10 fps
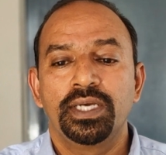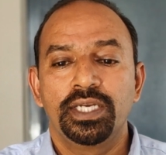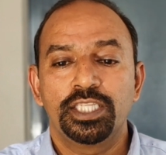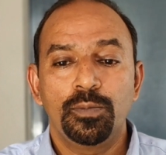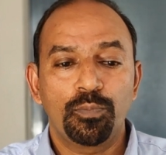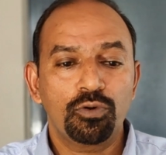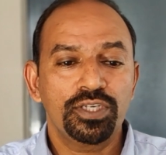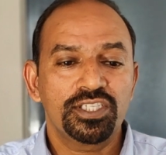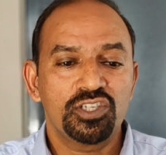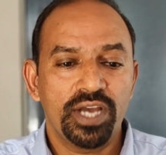The
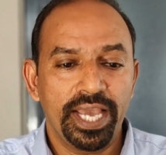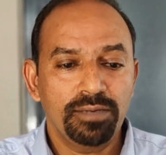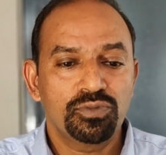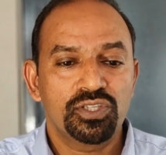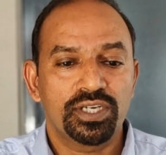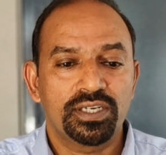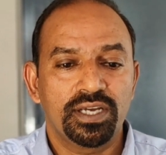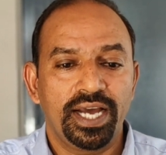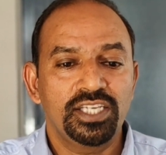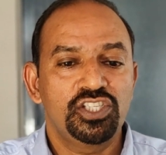project aims at
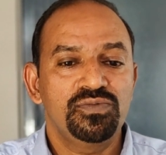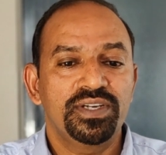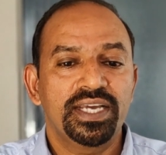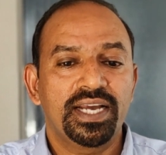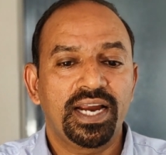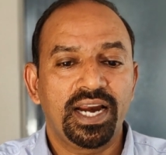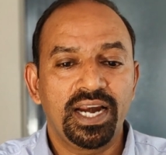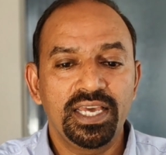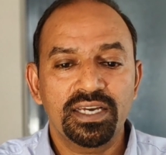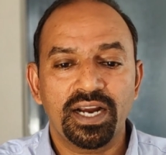achieving a
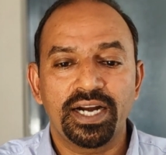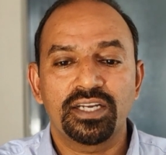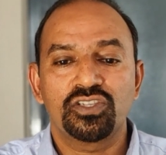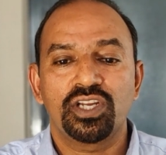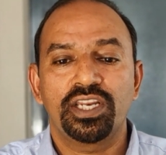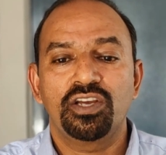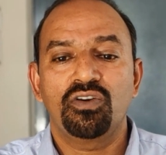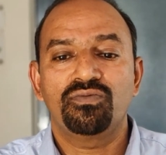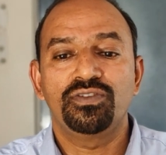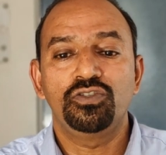clear understanding
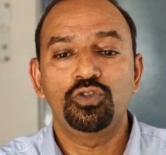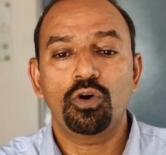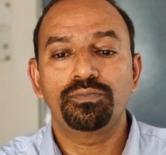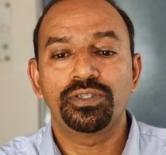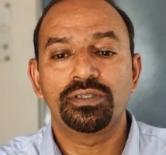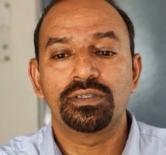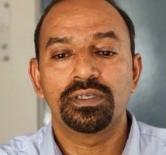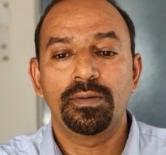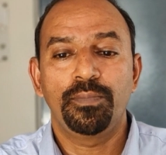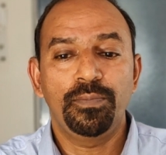of the jobs
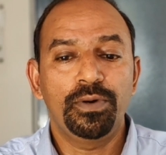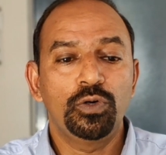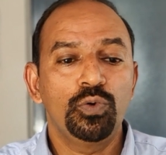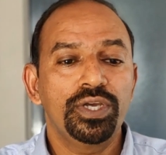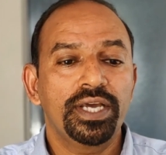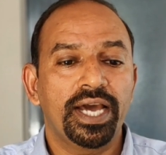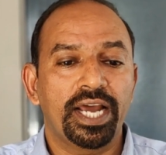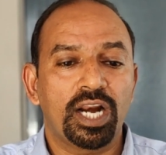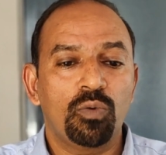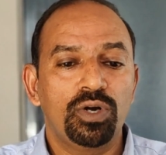people doing
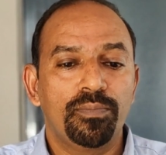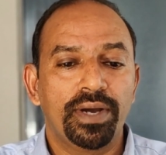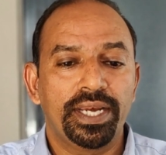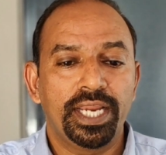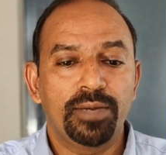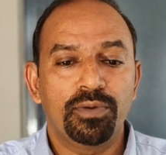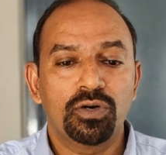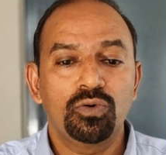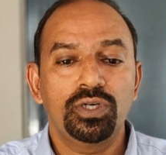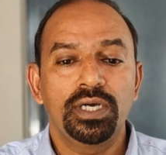around my
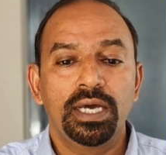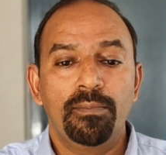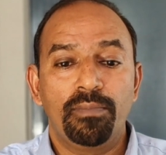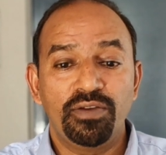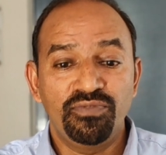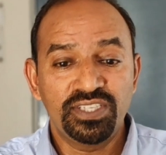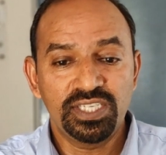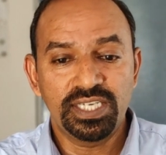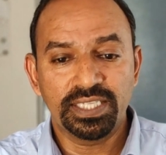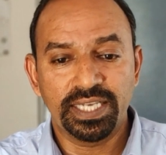neighborhood by
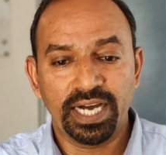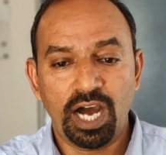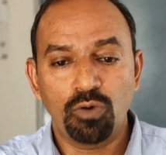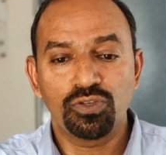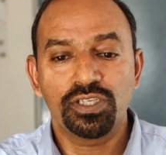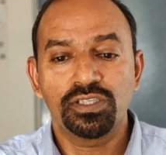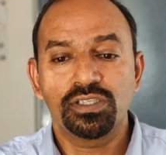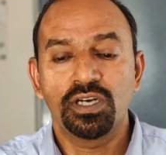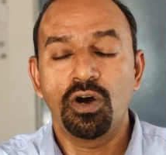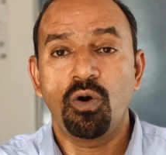visiting their houses
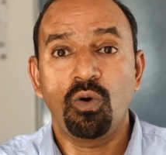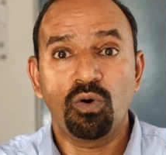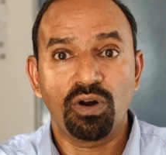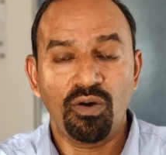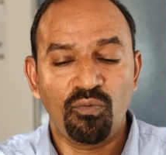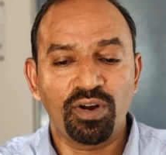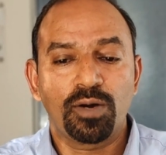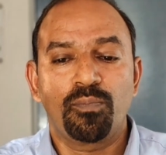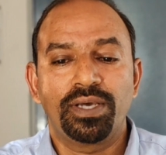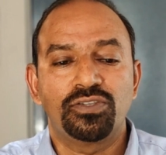or
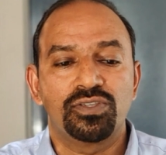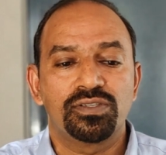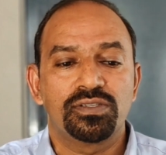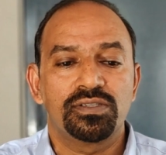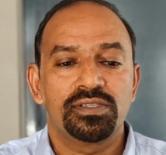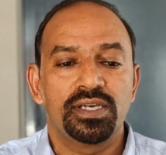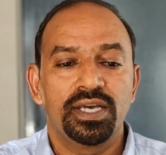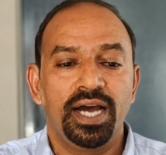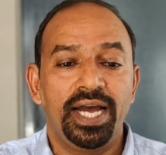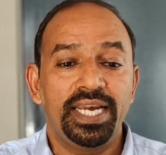workplaces
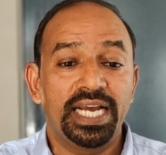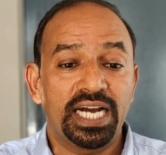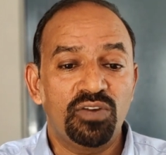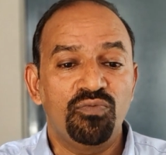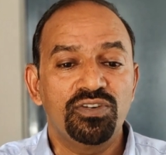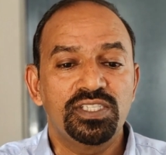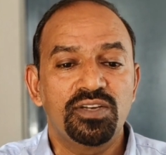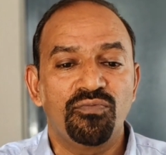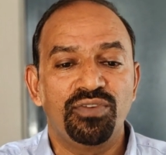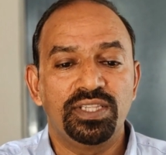and
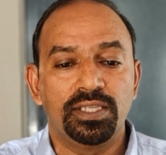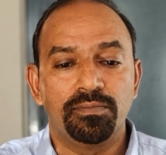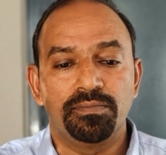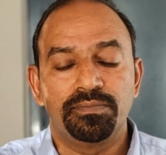conversing with them.